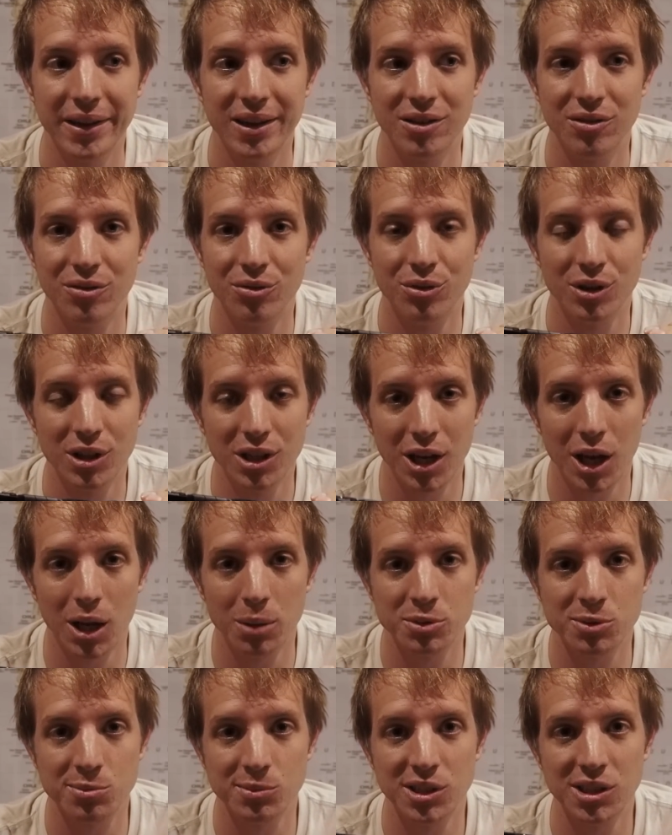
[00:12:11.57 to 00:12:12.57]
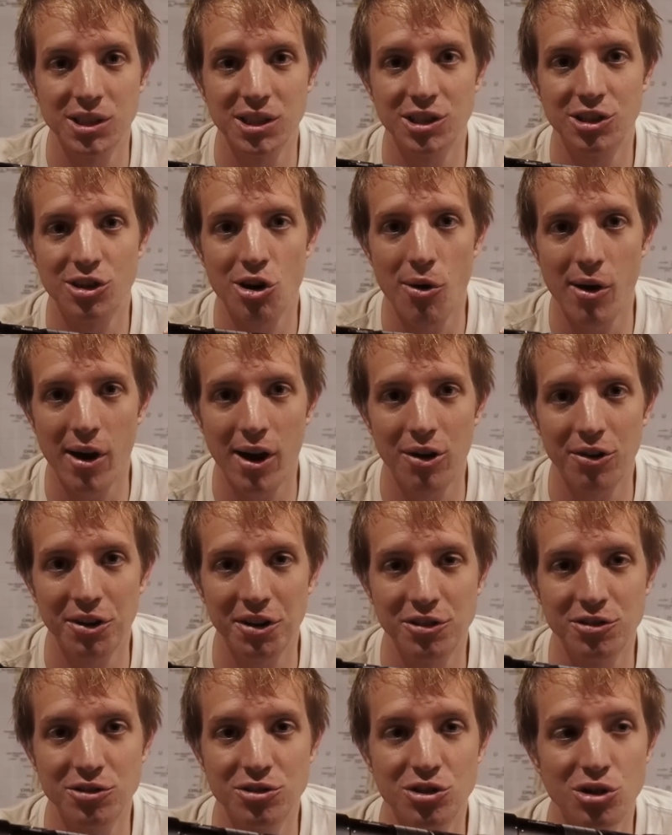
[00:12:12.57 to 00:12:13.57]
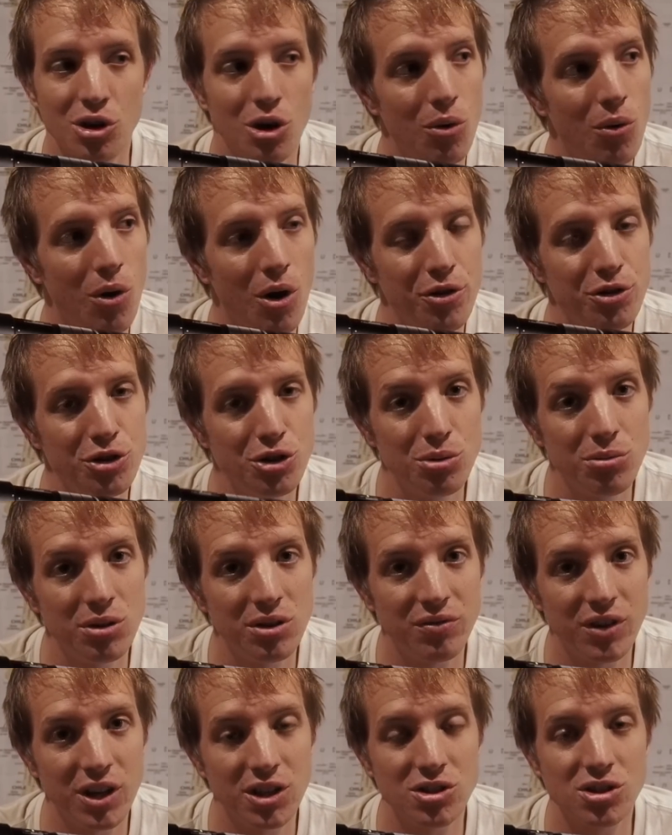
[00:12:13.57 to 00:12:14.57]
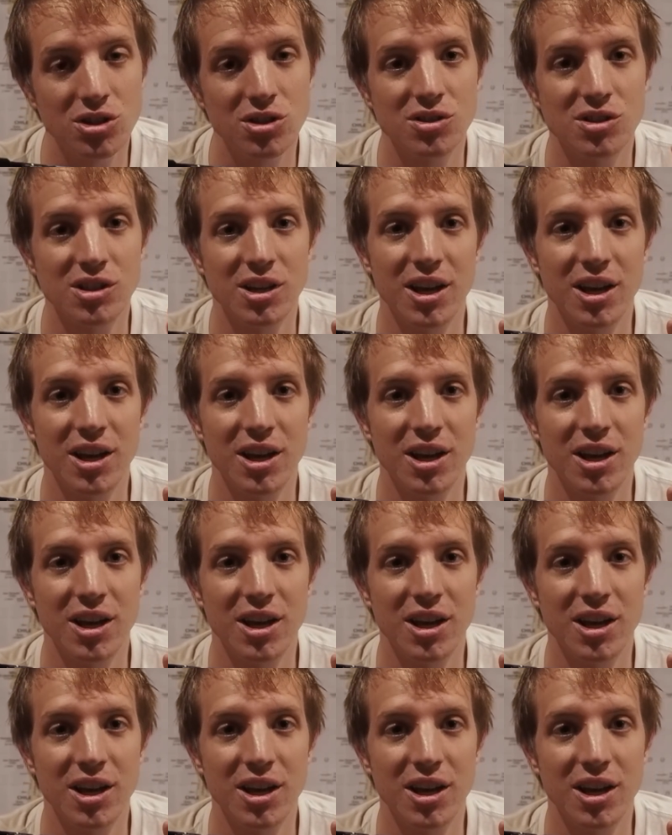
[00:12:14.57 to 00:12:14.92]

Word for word: It really helps me go out and go on new adventures,